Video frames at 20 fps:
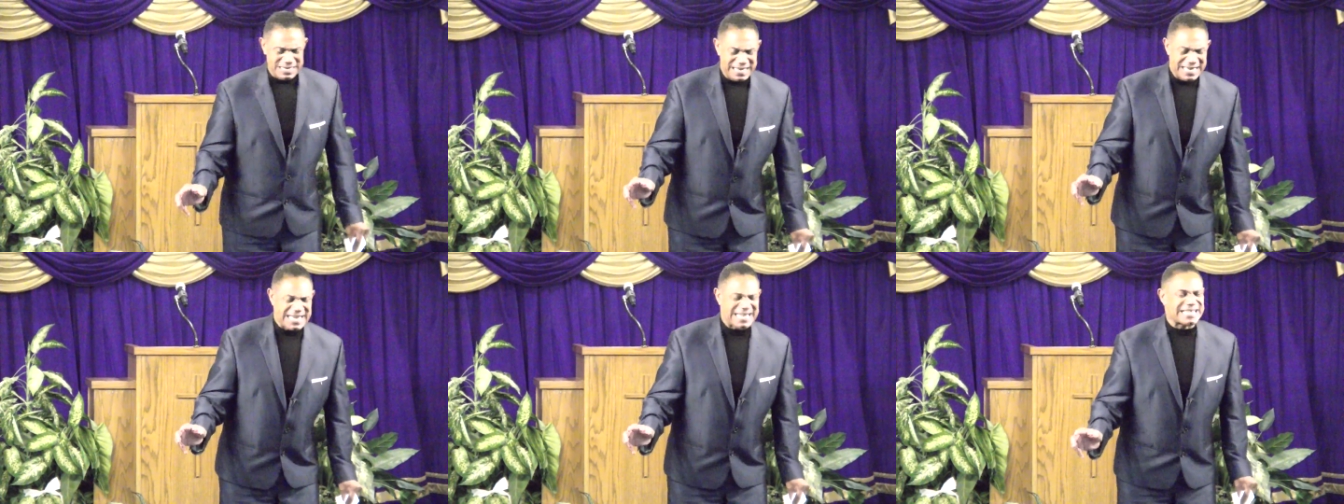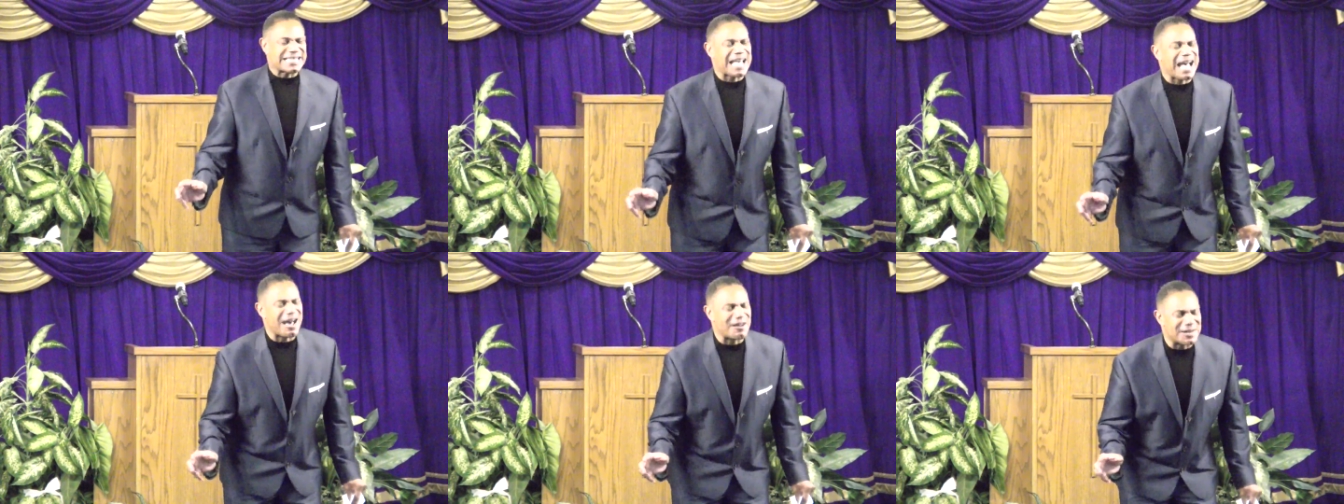He
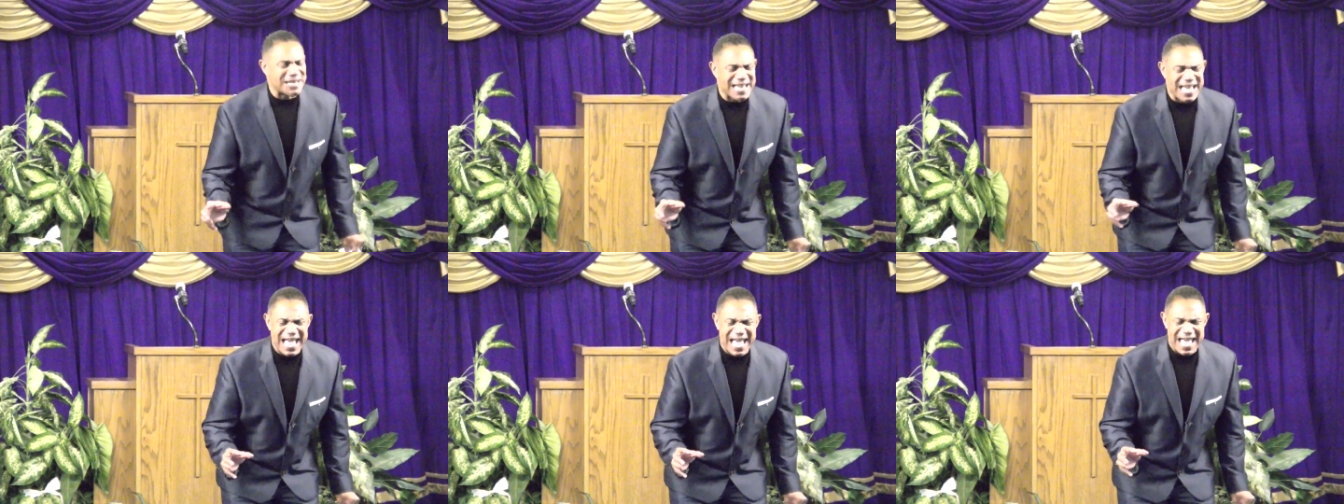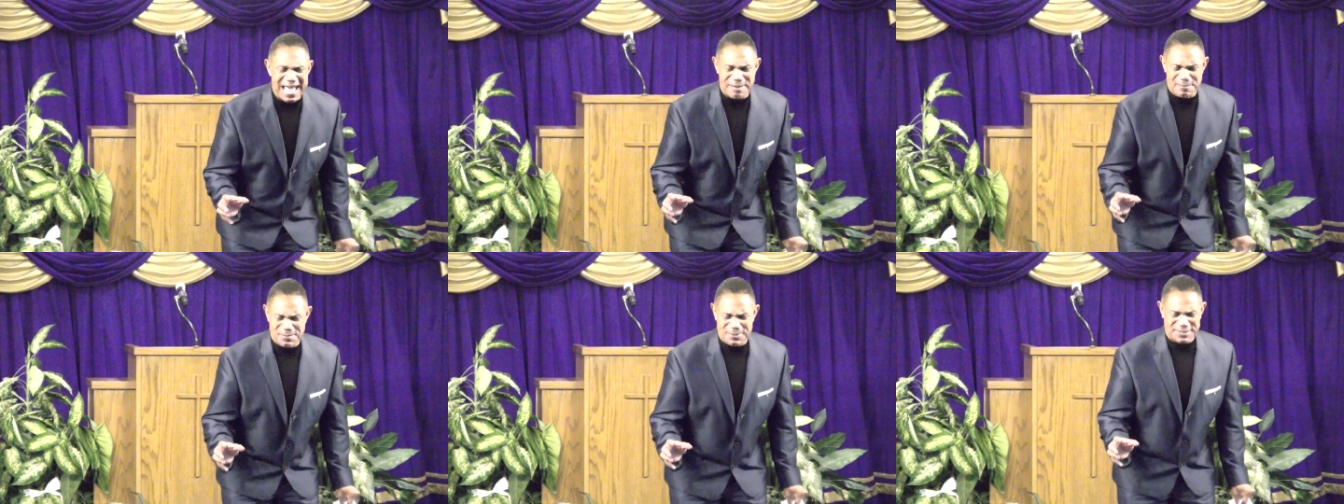thought
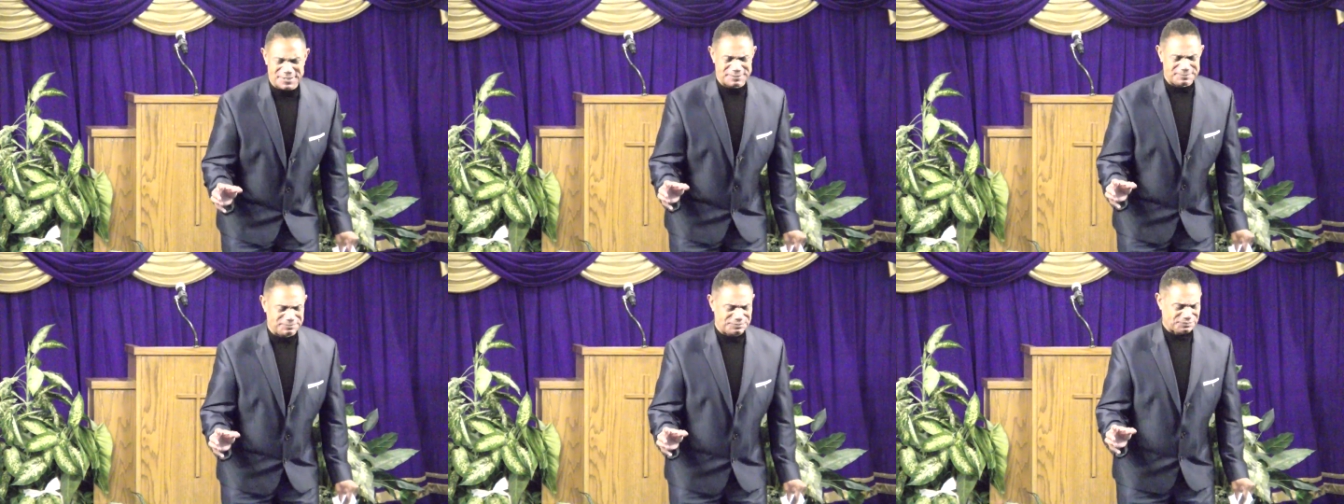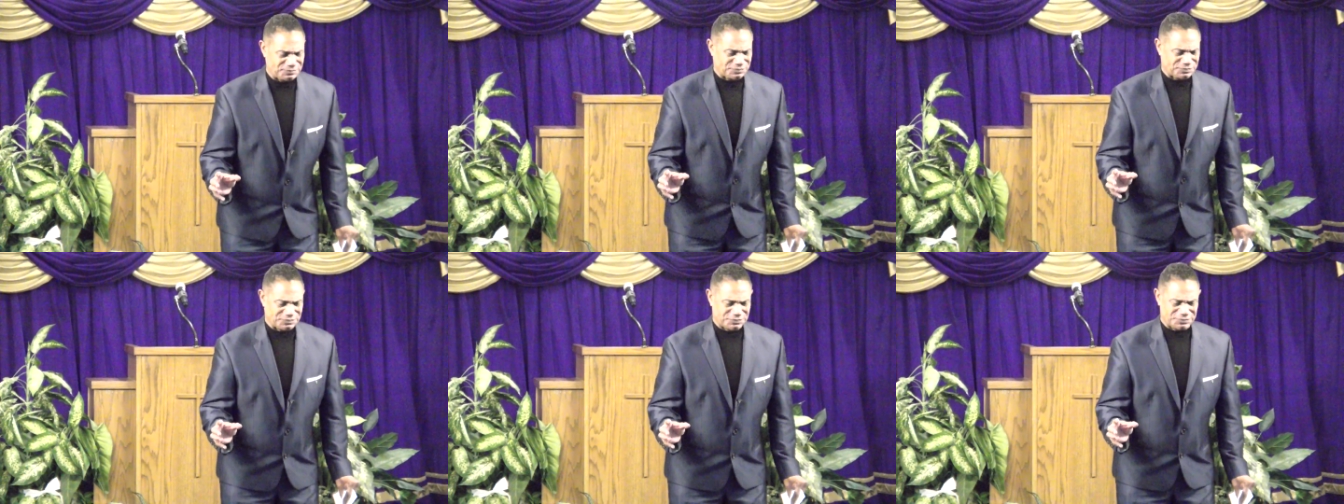
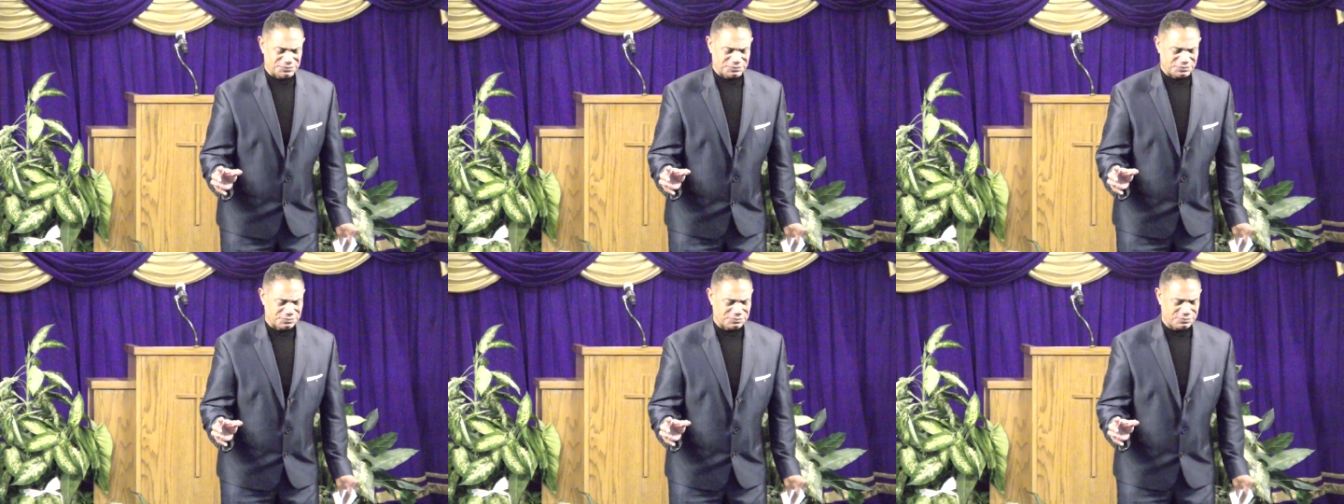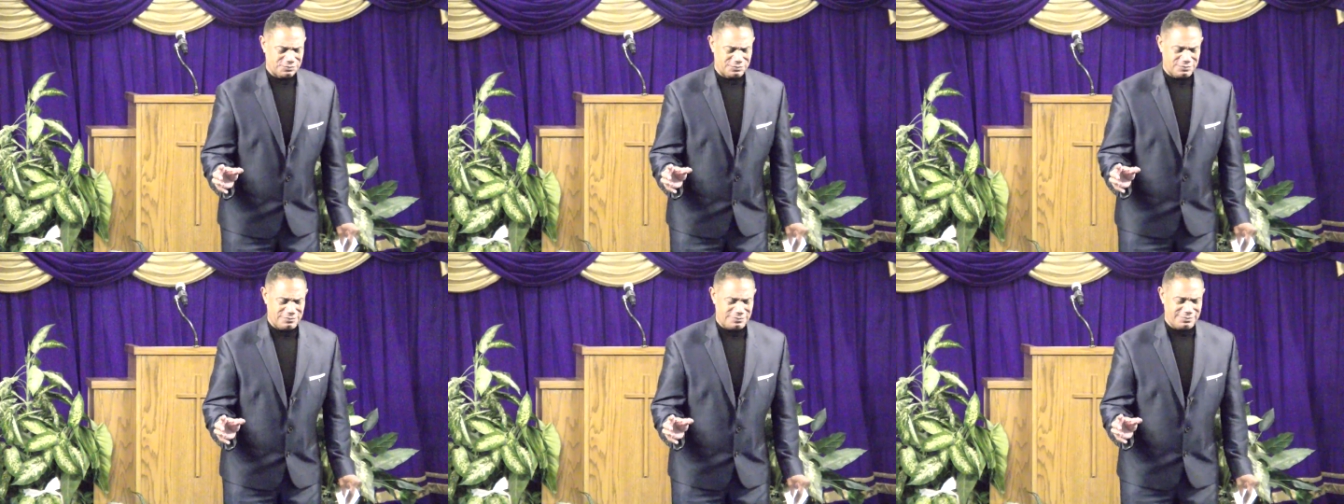
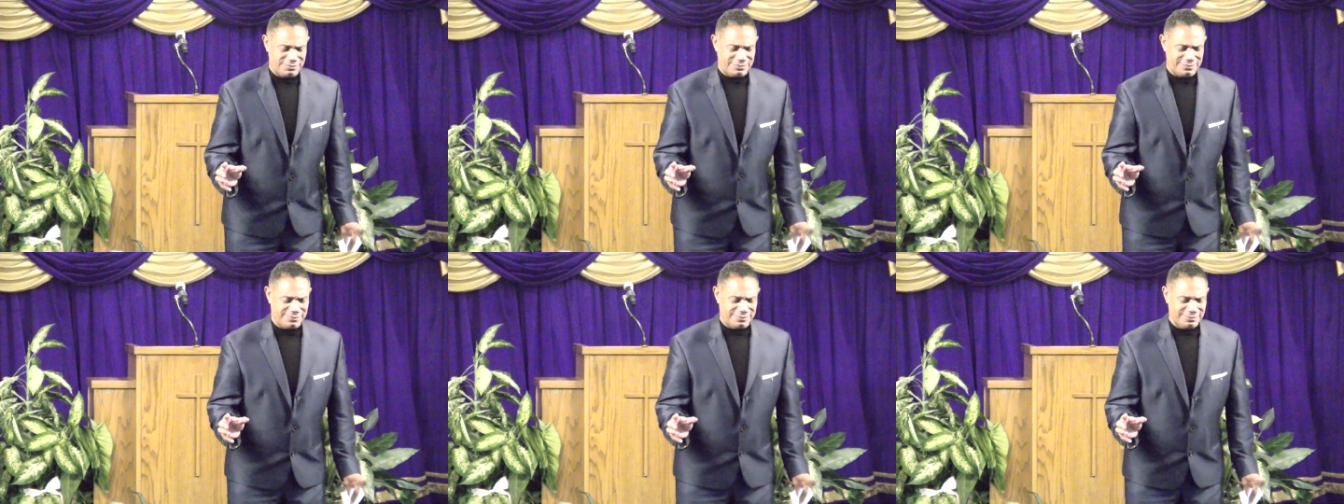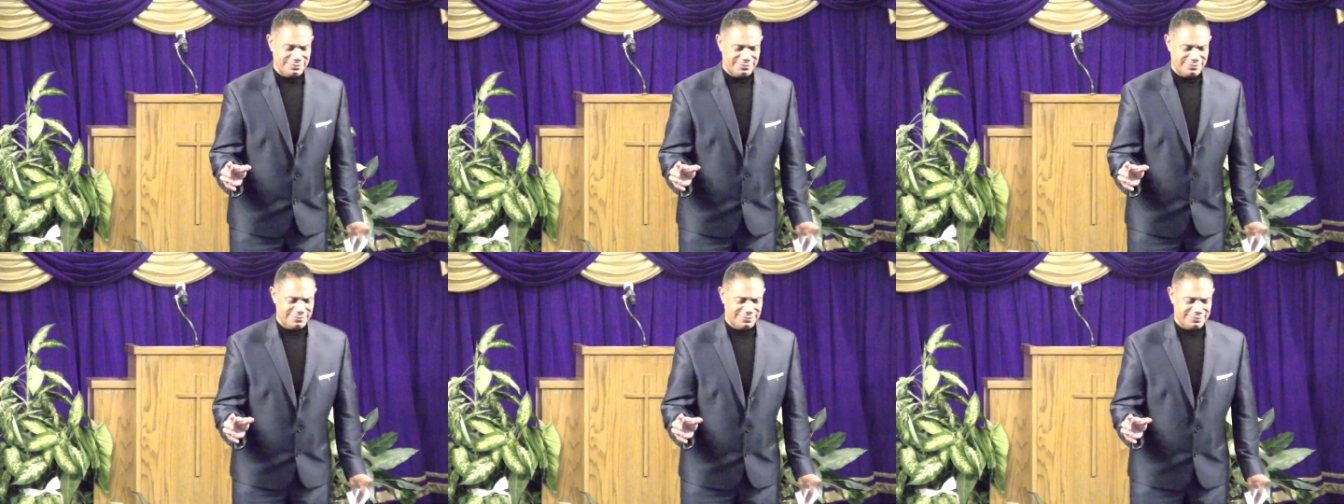he
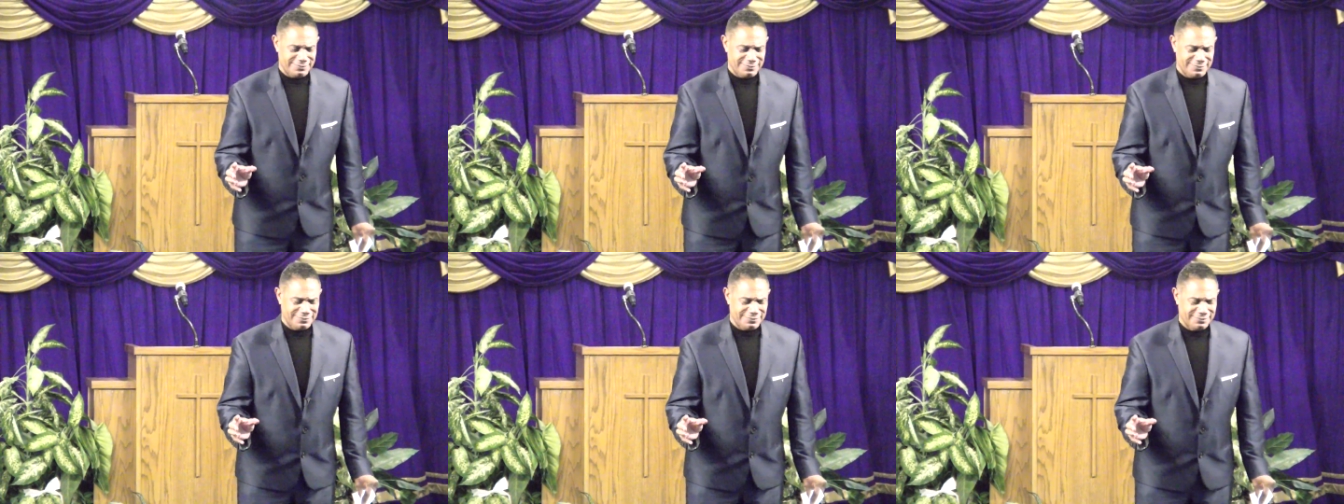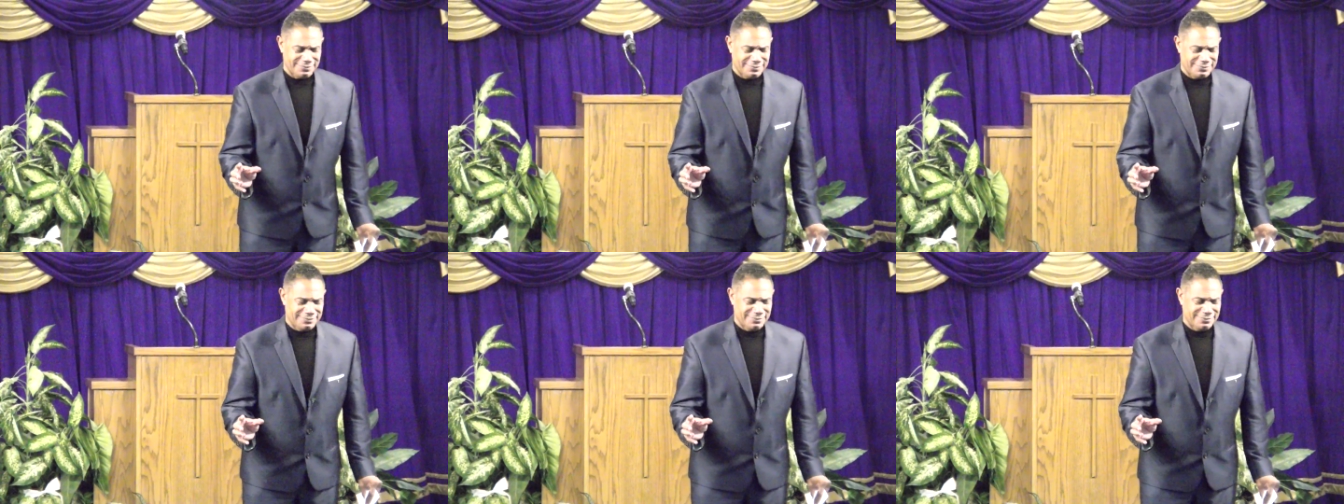
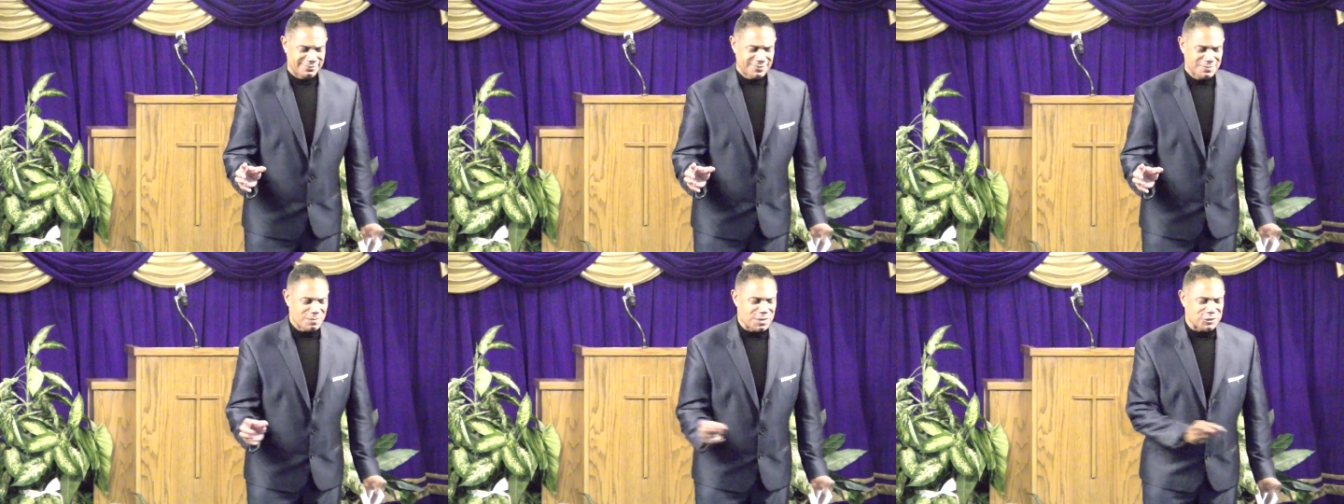had it.